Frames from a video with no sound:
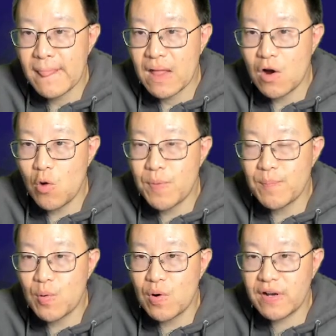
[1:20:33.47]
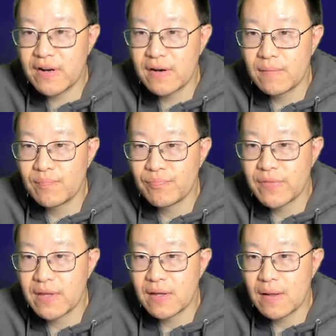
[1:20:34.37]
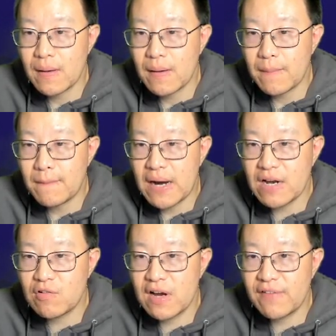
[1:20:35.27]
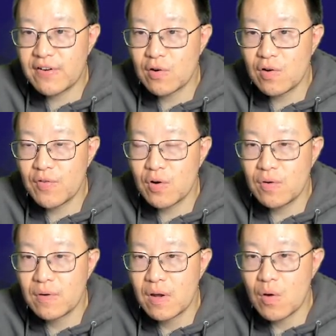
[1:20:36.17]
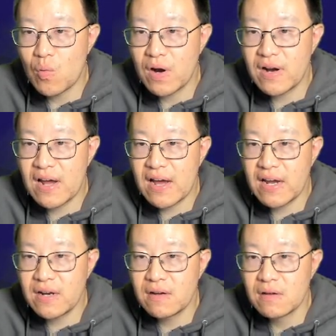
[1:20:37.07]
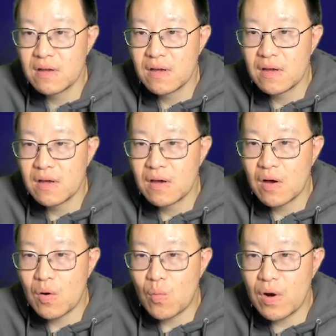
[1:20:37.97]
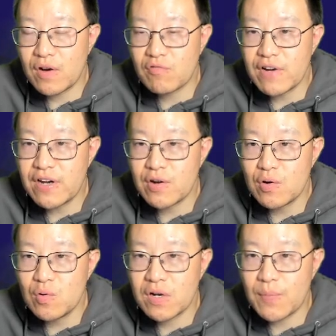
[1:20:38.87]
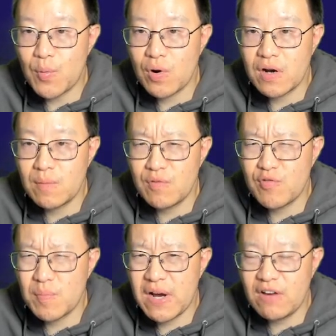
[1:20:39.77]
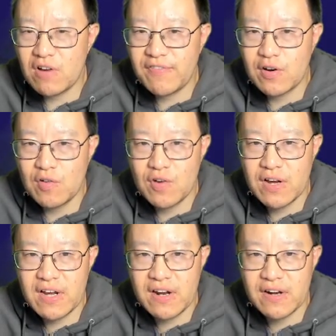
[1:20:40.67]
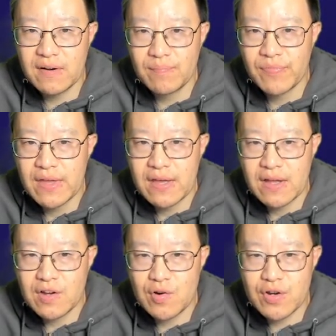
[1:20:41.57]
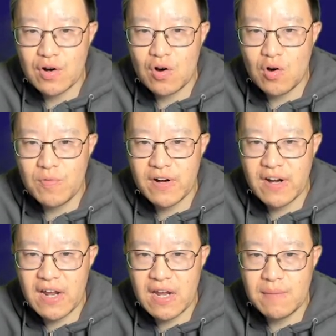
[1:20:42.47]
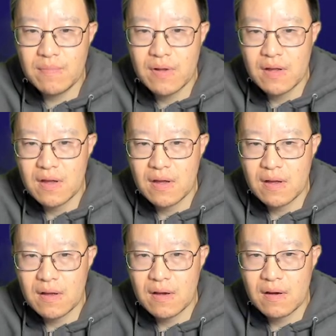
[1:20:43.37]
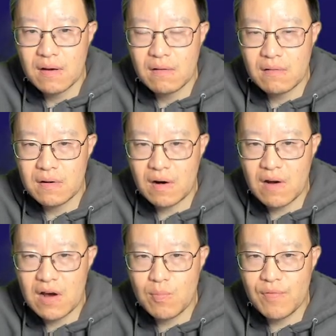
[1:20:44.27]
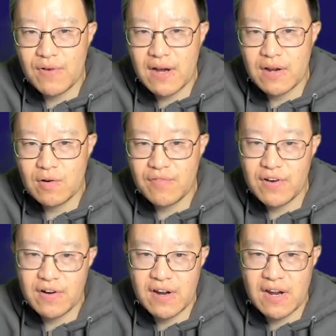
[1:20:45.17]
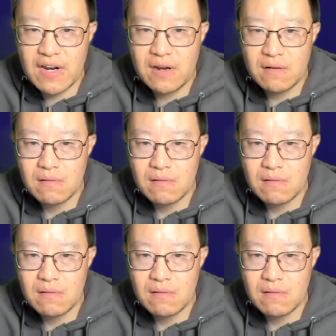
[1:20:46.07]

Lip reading: Open ports. Minecraft server 19132 is the port number for a Minecraft server, I guess. Shows you the host name, the cloud provider if there's any,